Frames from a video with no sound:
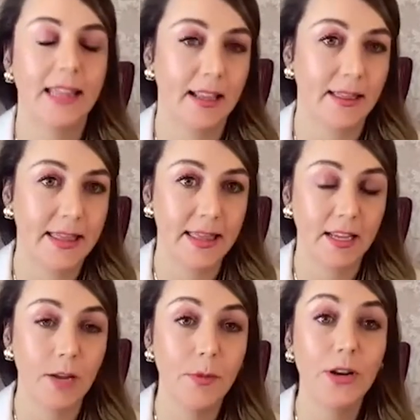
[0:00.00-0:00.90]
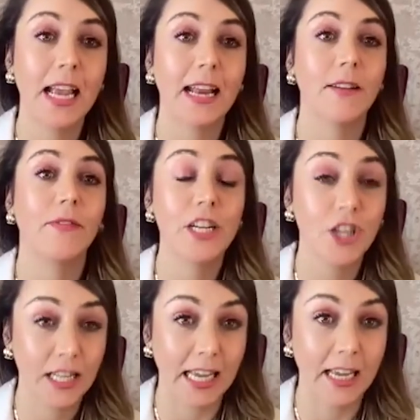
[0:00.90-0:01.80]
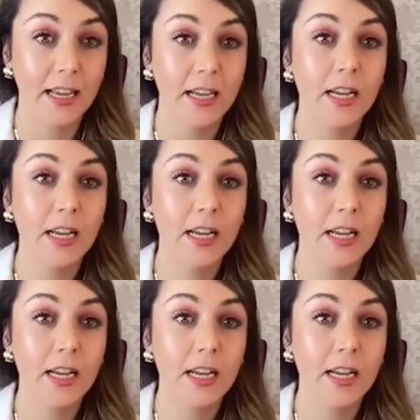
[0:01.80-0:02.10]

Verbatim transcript: it efficiently